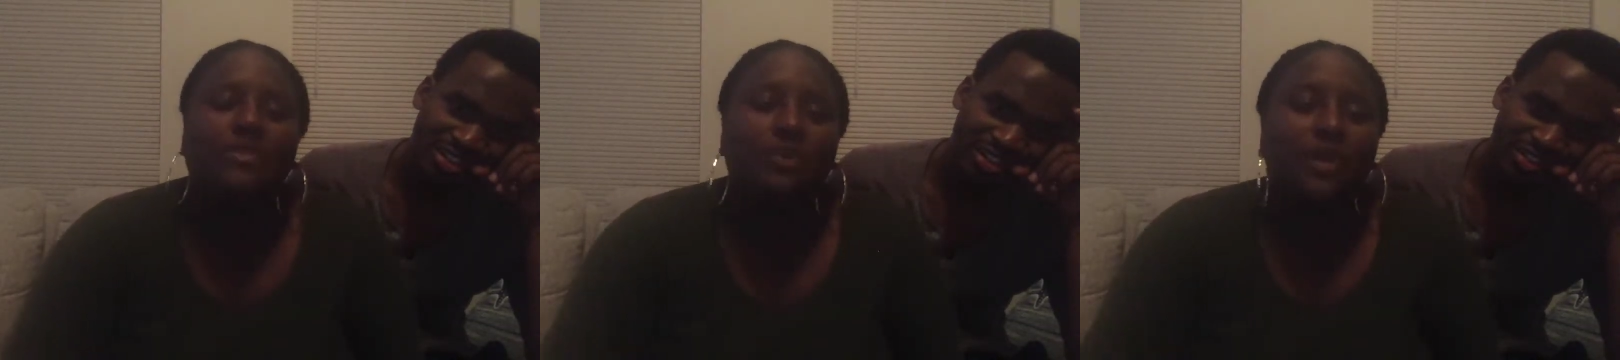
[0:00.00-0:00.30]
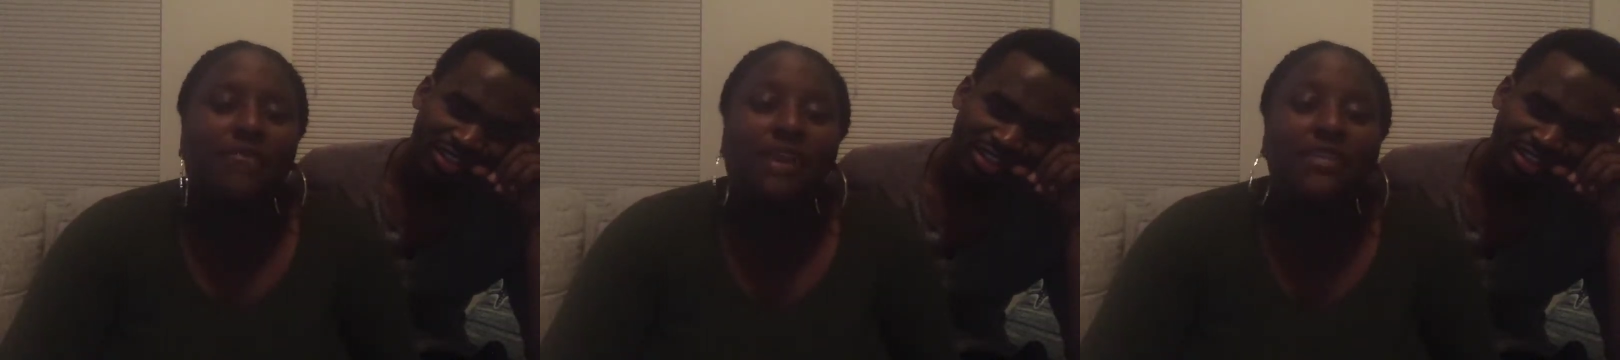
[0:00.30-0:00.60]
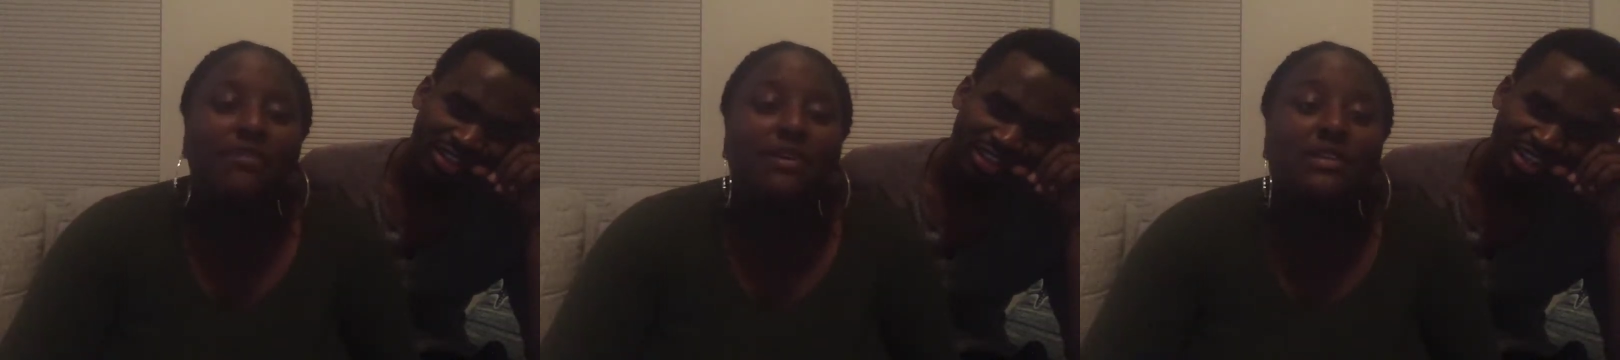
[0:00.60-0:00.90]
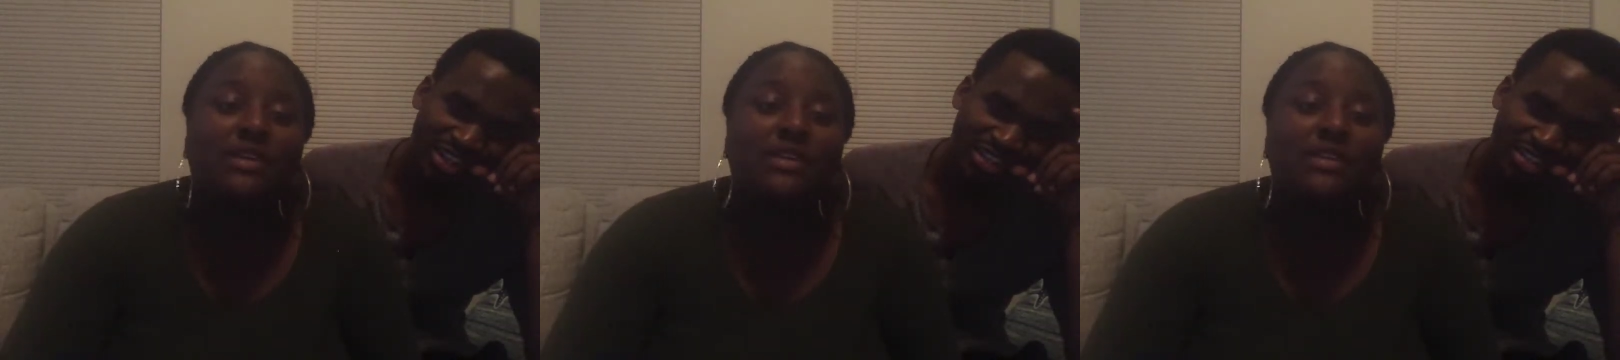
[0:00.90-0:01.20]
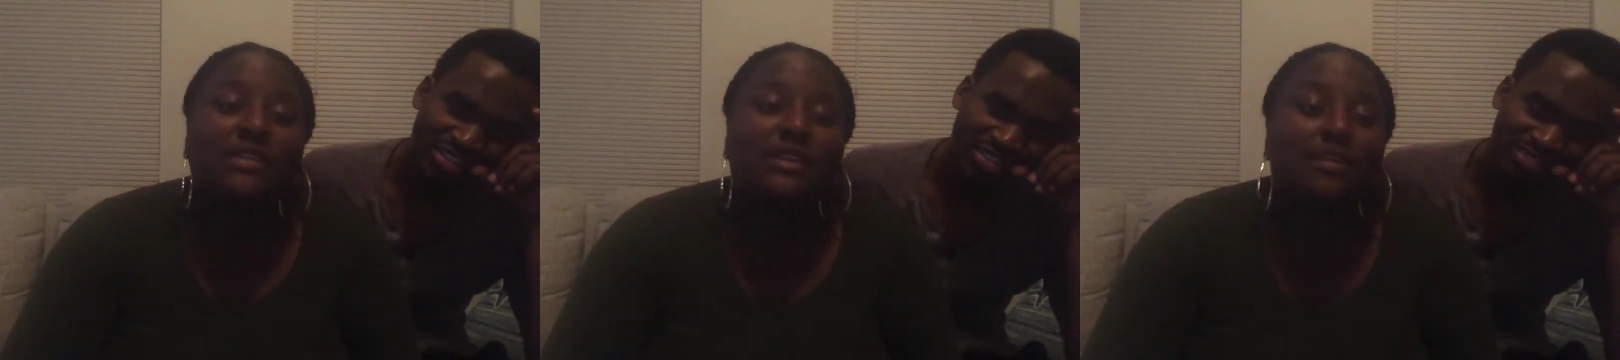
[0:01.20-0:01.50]
We Facebooked in
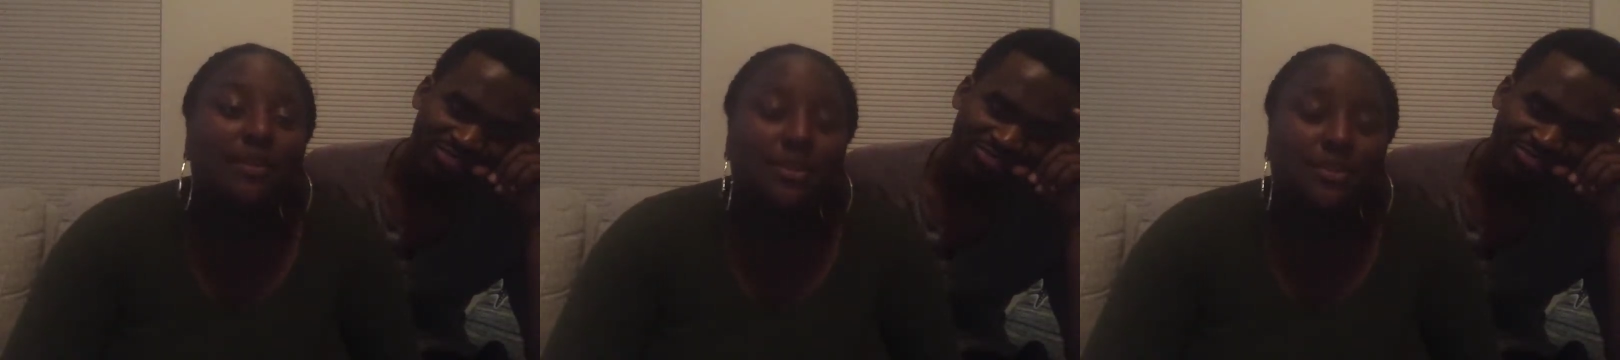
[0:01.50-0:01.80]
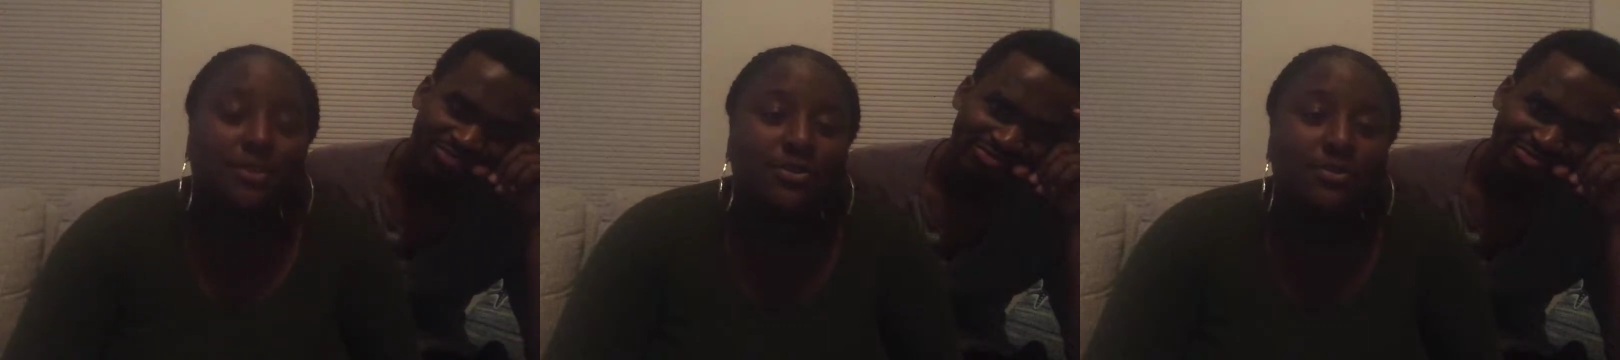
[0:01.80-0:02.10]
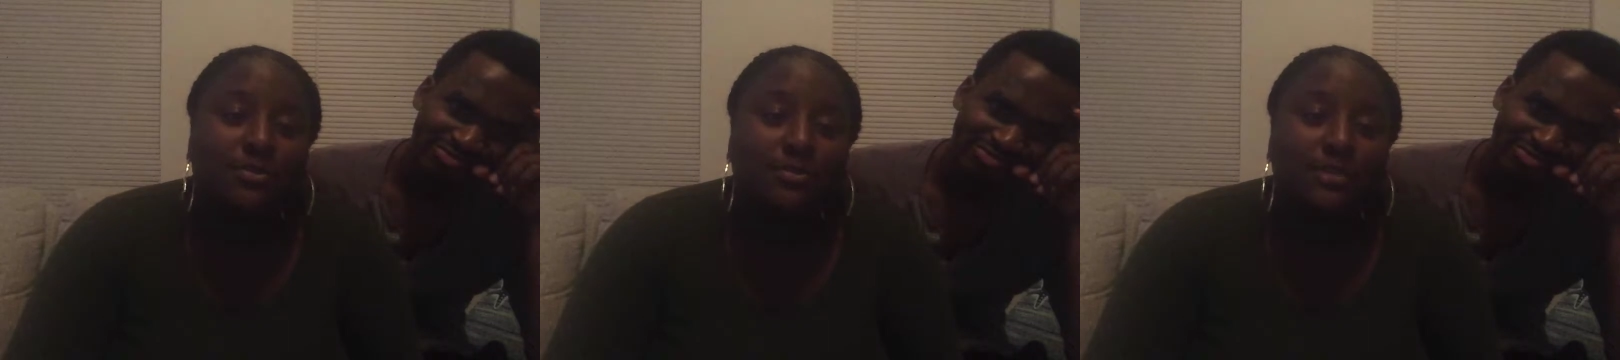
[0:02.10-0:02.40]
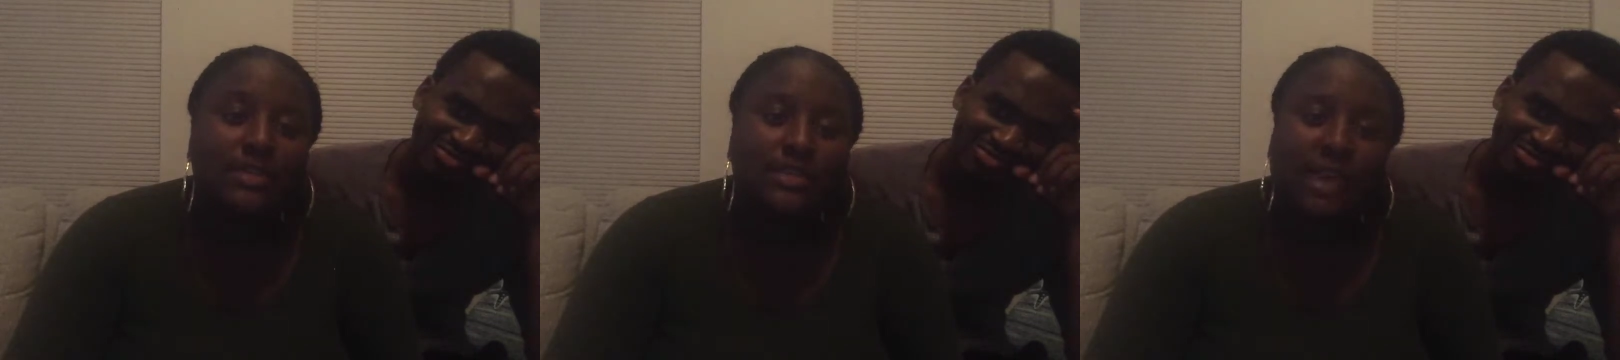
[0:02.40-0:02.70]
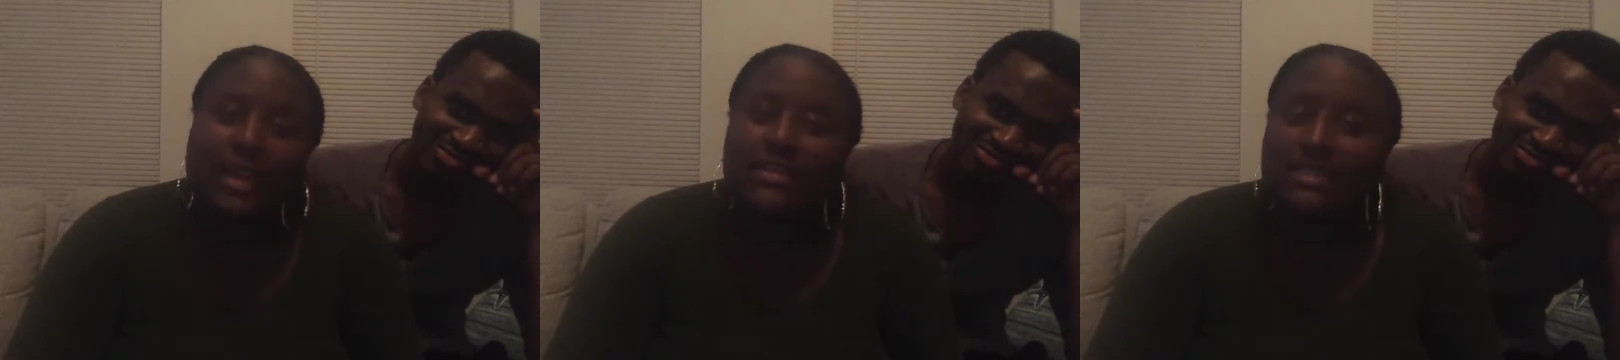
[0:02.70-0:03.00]
December too because I
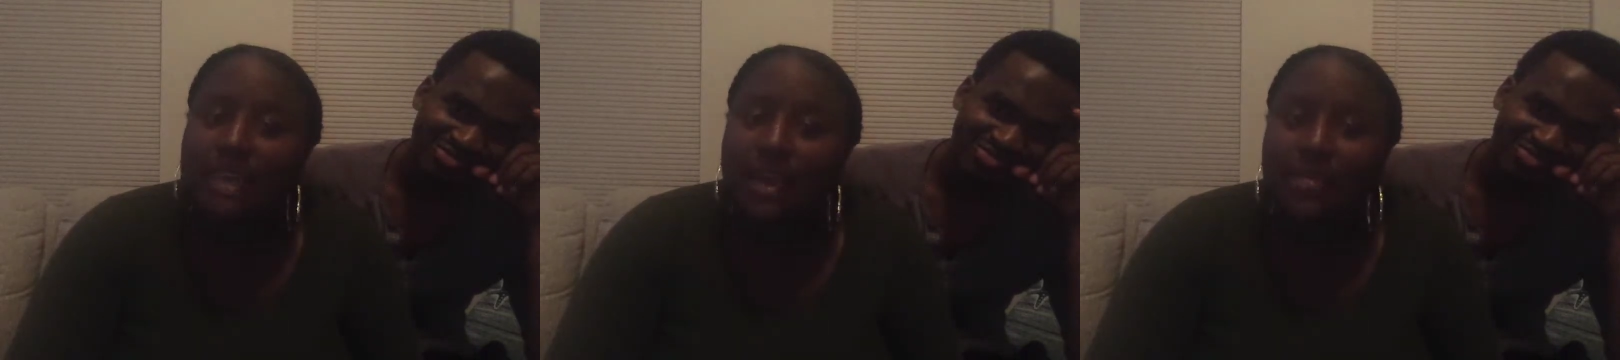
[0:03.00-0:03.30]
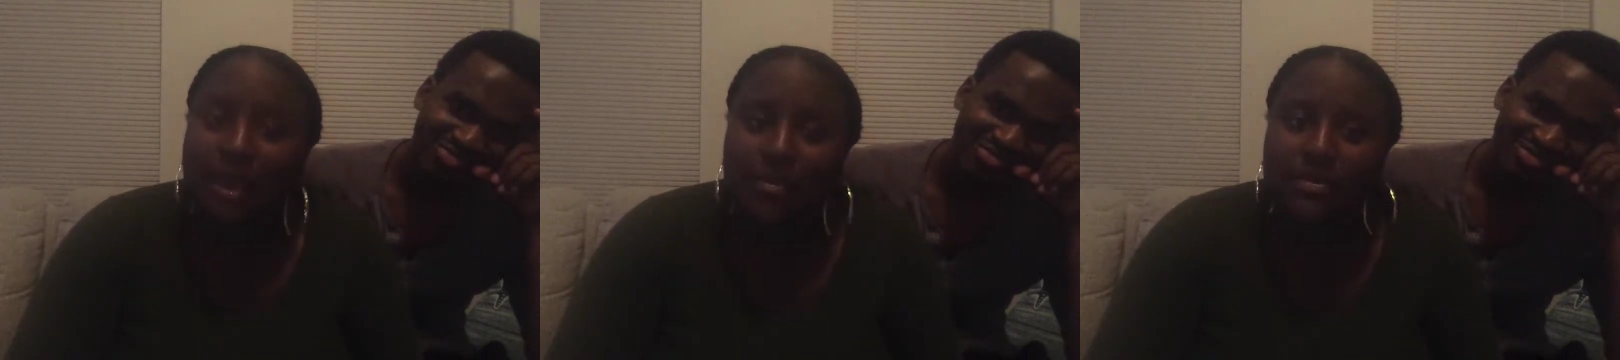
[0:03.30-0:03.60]
had just had a baby,